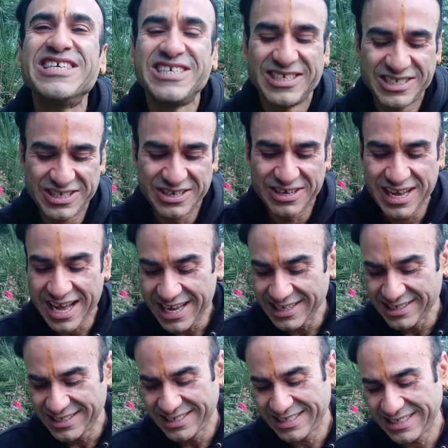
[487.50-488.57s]
So
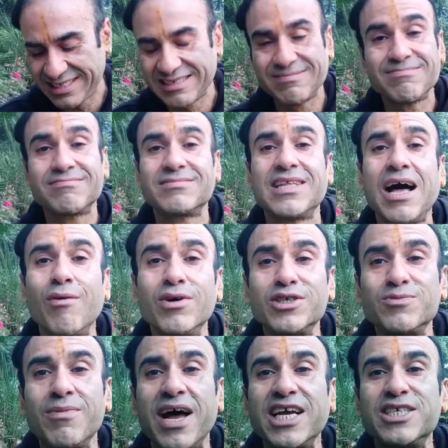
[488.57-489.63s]
guys, that
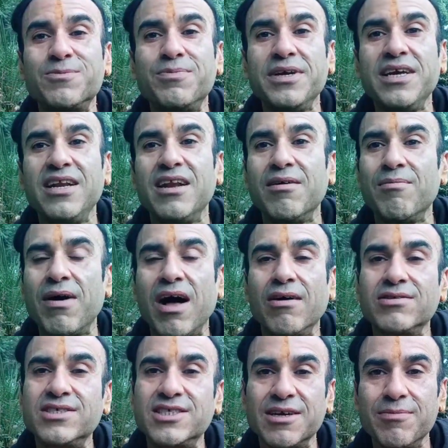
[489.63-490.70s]
was my spiel
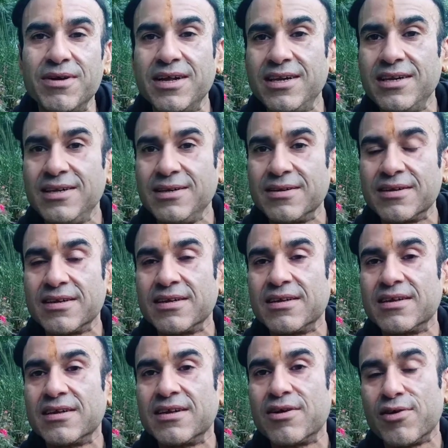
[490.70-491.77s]
about Sybil,
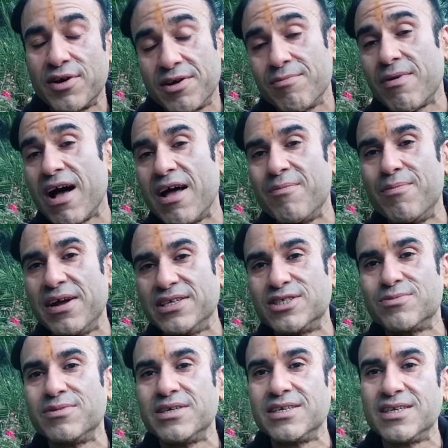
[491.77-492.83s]
written by
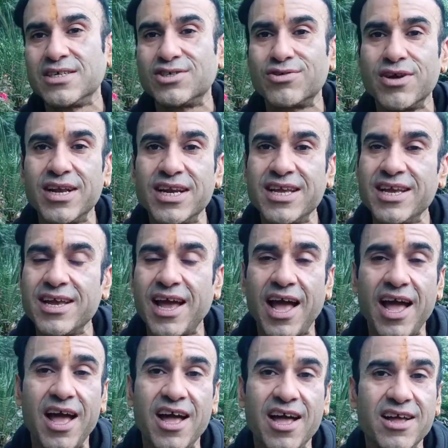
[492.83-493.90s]
Benjamin Disraeli
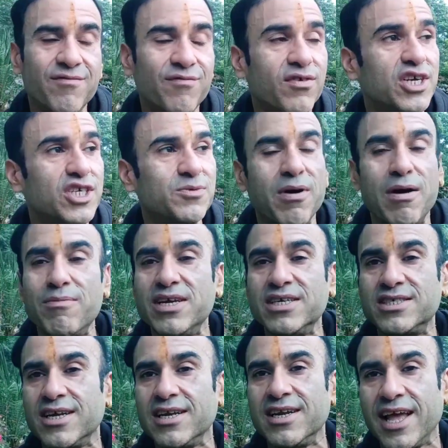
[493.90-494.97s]
and first
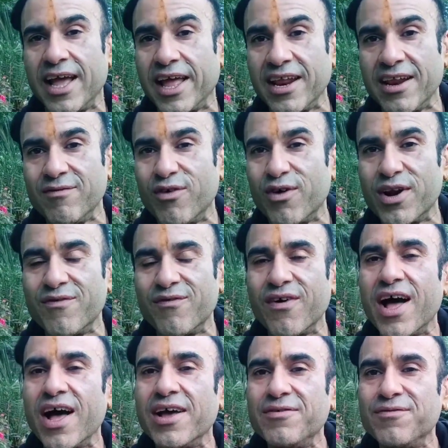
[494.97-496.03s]
published in
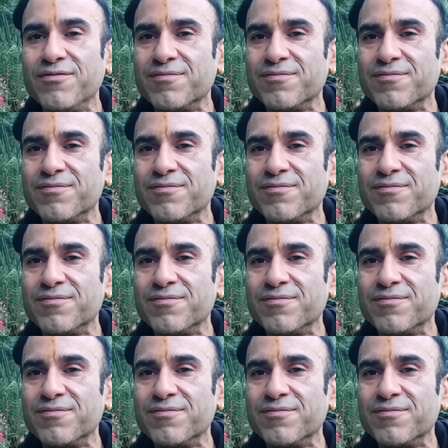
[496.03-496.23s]
1845.